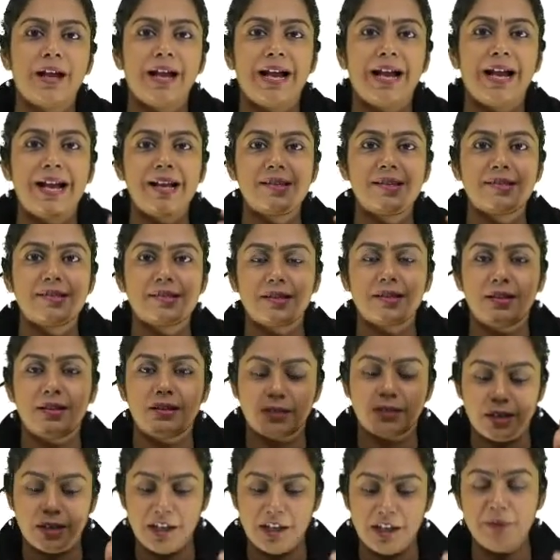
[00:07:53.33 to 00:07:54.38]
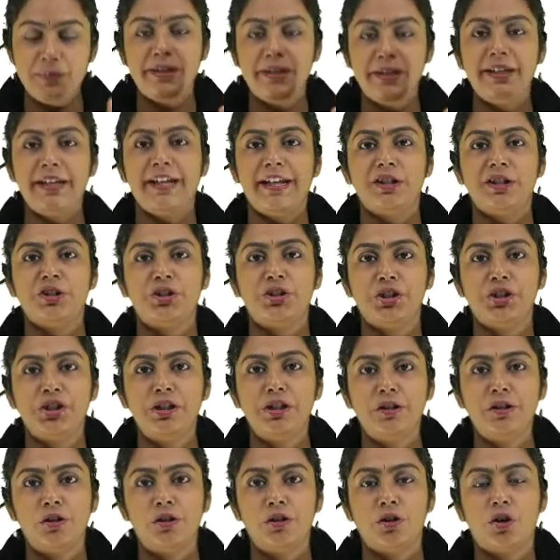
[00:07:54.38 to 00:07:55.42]
as a
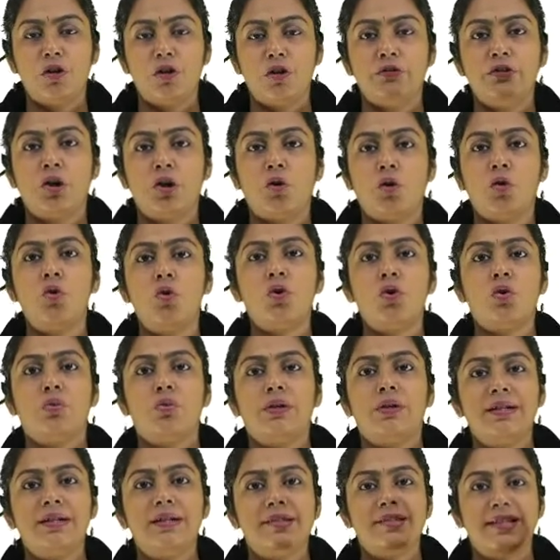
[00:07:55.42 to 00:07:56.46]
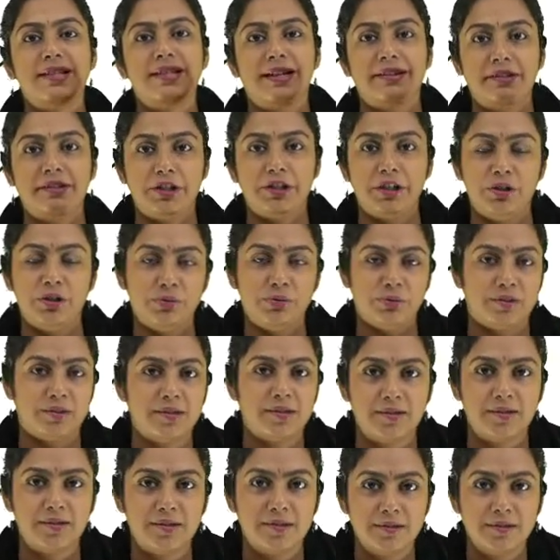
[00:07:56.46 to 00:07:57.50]
culmination of the root words that it
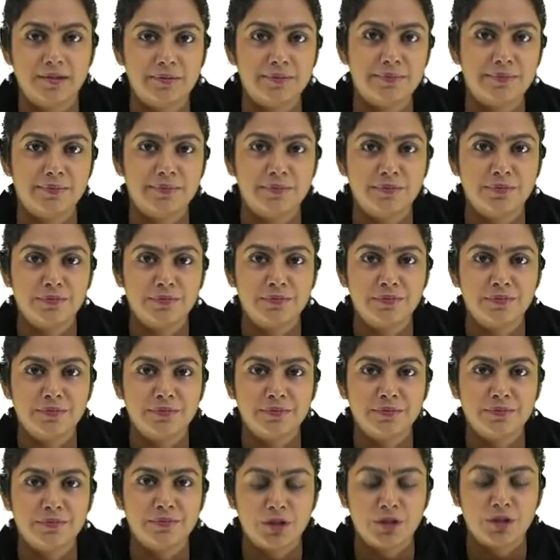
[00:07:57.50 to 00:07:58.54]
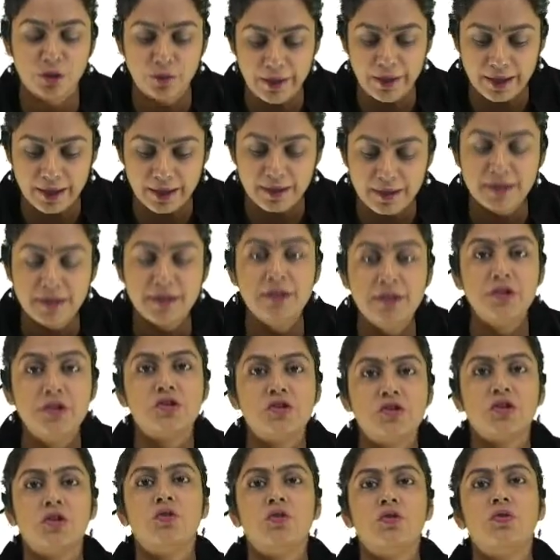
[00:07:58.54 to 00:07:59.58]
uses. Okay.
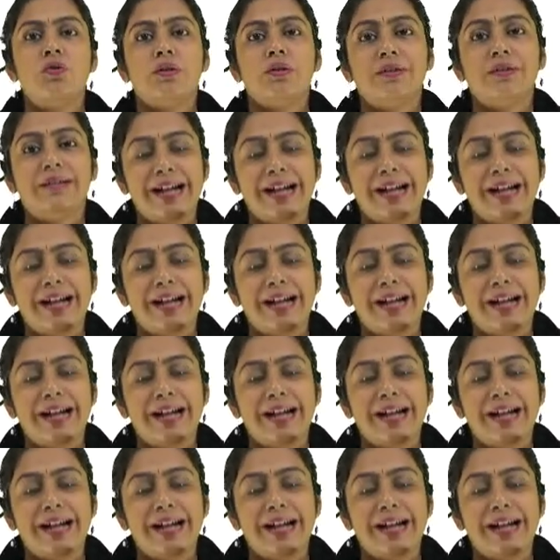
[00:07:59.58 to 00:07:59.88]
So,